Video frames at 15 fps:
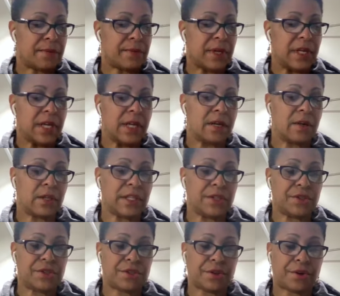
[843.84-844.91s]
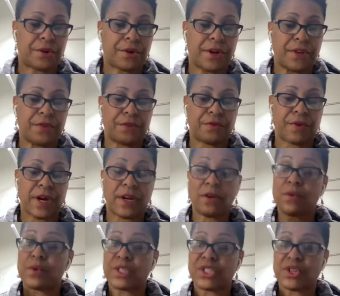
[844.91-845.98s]
needle inserter and threader
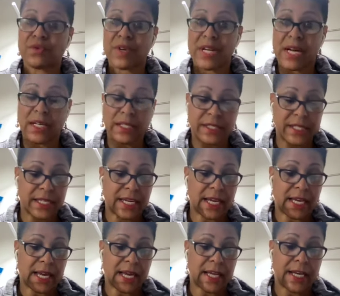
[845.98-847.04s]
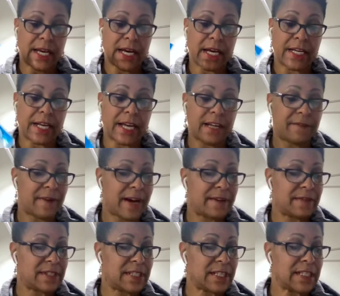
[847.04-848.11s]
was
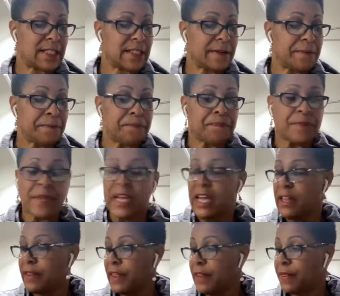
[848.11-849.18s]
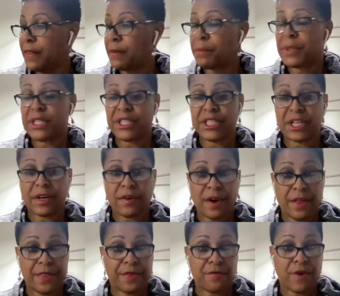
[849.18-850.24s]
$3.95. And then the Madeira
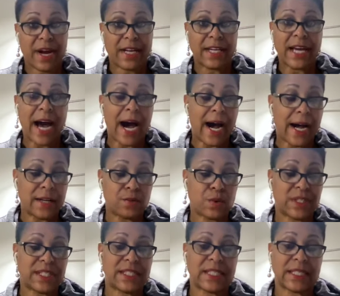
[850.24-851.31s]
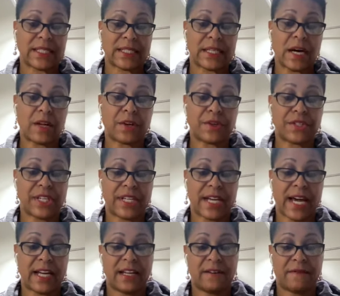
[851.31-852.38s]
Thread guide was
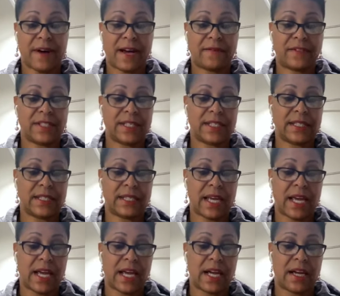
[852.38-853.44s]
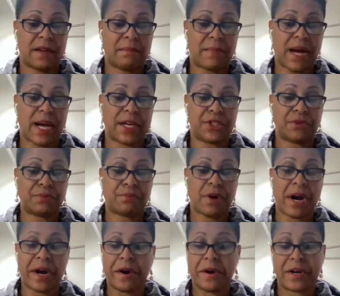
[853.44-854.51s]
$6.95. And my
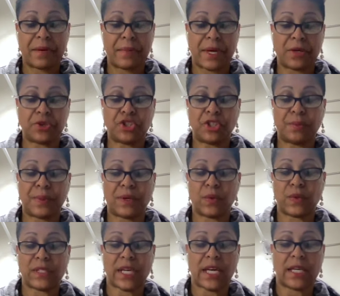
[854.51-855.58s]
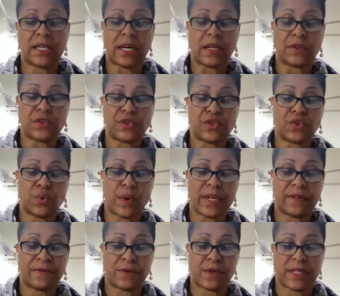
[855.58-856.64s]
priority mail shipping was
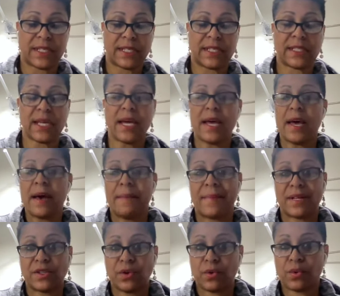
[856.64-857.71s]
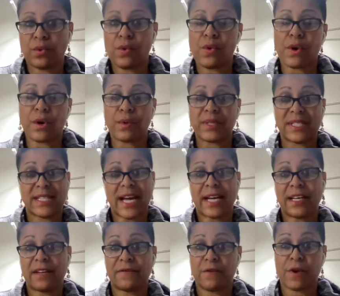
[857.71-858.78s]
$8.24. My total order was
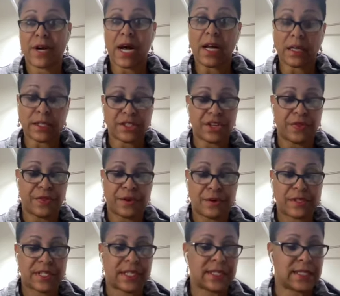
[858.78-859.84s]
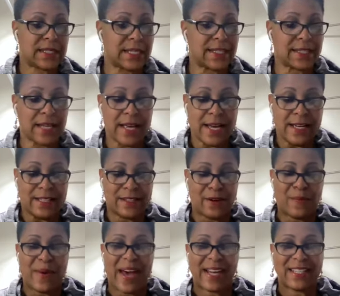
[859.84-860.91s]
$94.13. So
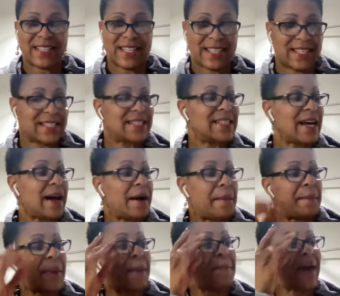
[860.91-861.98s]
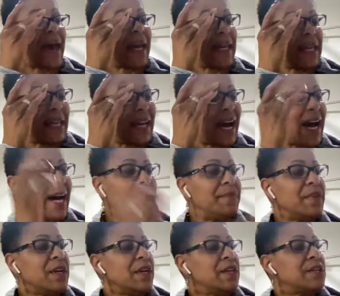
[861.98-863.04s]
back to this backing guide.
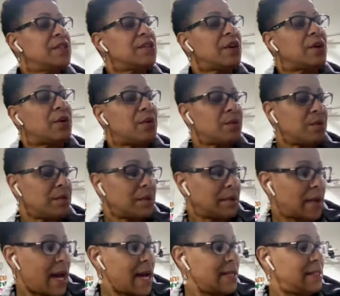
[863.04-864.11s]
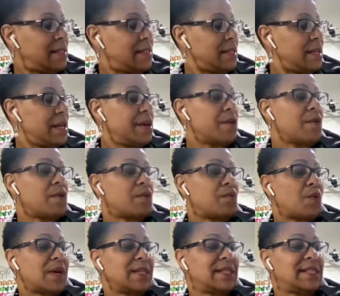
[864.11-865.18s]
So I see here on
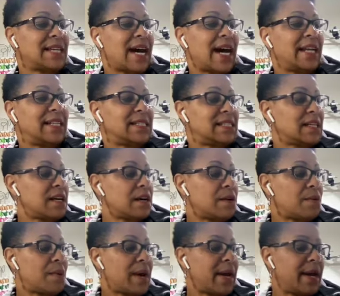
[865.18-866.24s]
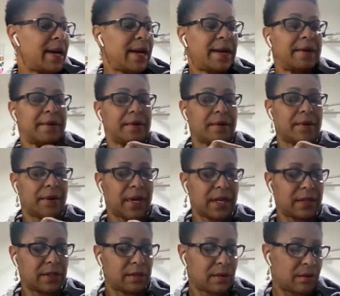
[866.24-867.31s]
one side it's cutaway.
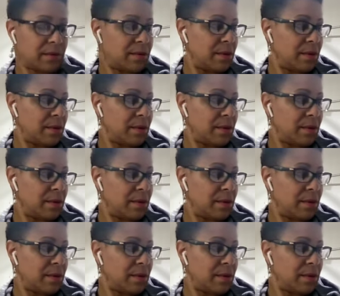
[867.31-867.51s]
Okay, so